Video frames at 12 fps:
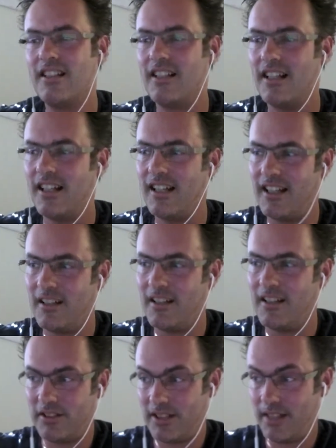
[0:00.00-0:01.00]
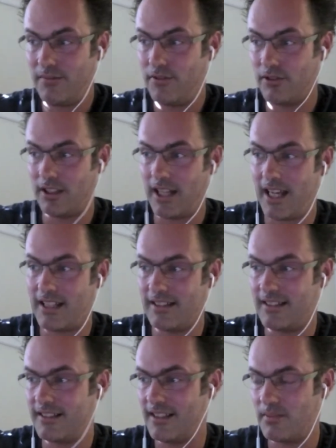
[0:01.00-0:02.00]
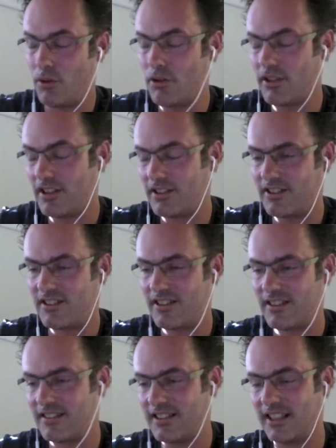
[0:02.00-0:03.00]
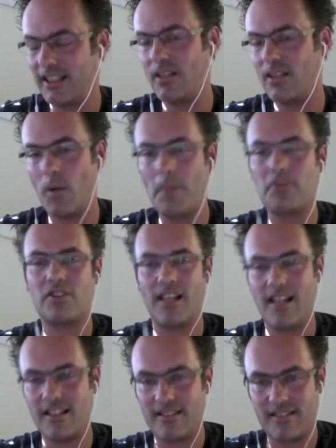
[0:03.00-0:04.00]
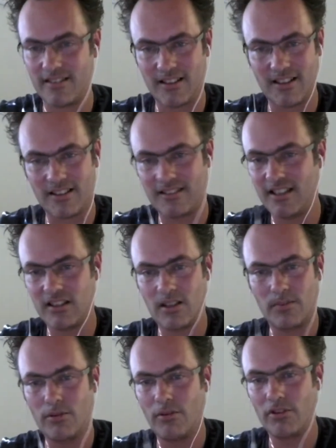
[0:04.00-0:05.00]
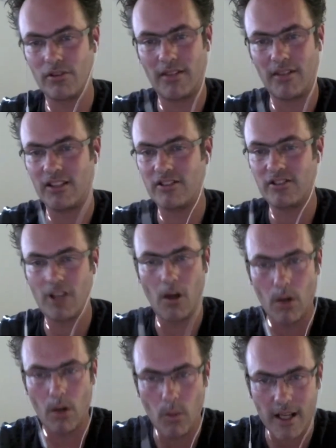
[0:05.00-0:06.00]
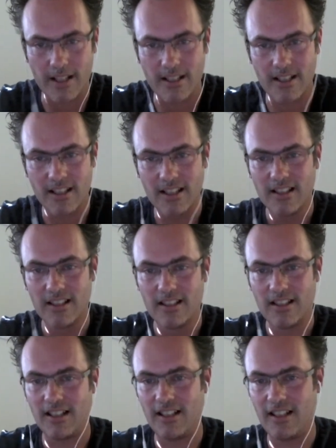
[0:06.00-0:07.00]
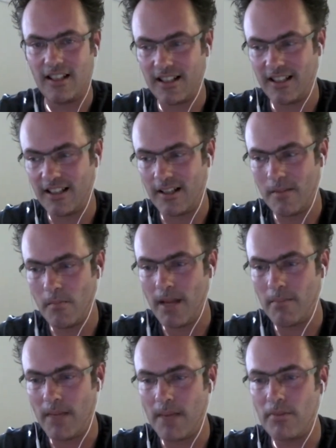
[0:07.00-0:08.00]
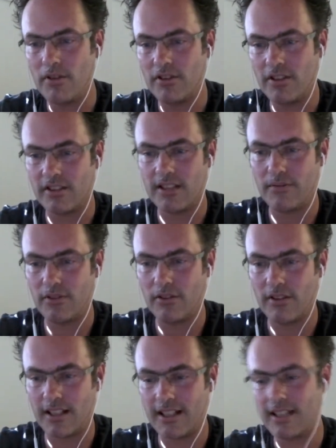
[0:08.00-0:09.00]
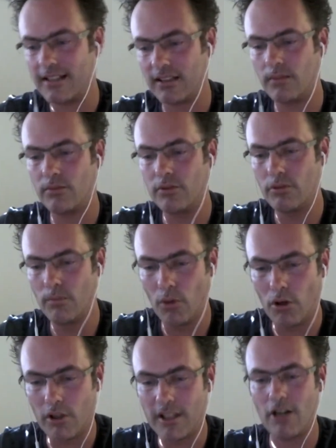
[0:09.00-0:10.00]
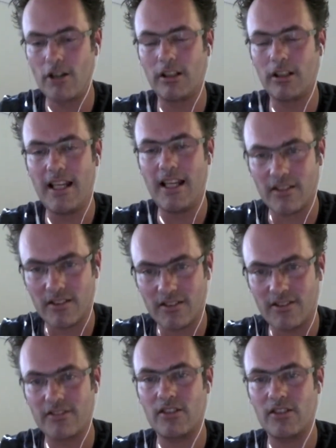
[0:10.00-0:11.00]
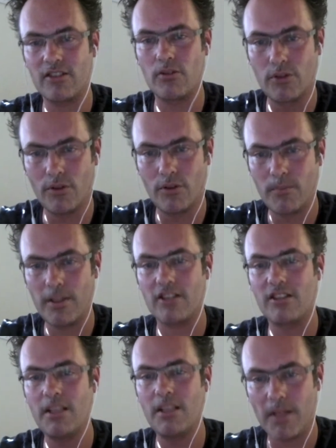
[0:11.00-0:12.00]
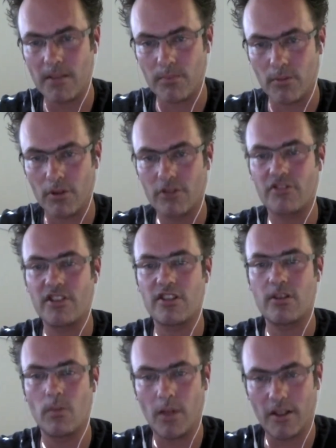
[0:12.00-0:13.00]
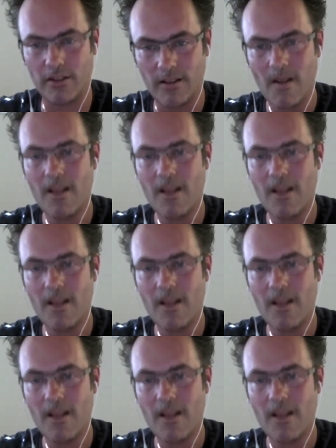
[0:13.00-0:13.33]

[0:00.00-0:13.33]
But if you're like this mortgage selling website, System 2 is already so awake, maybe you just have to get them to do more calculations, so System 2 will be asleep a bit more, so System 1